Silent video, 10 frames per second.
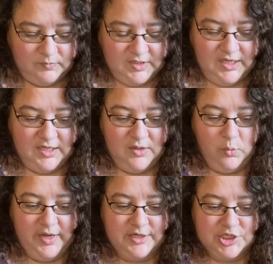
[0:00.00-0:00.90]
Geeky
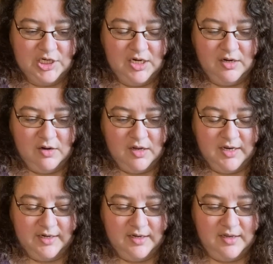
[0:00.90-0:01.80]
Witch here
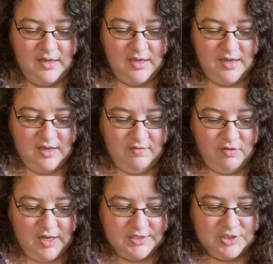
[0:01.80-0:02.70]
on
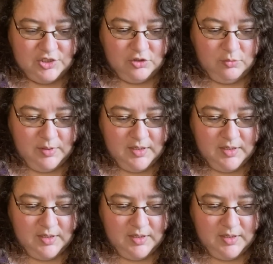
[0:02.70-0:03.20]
FlossTube,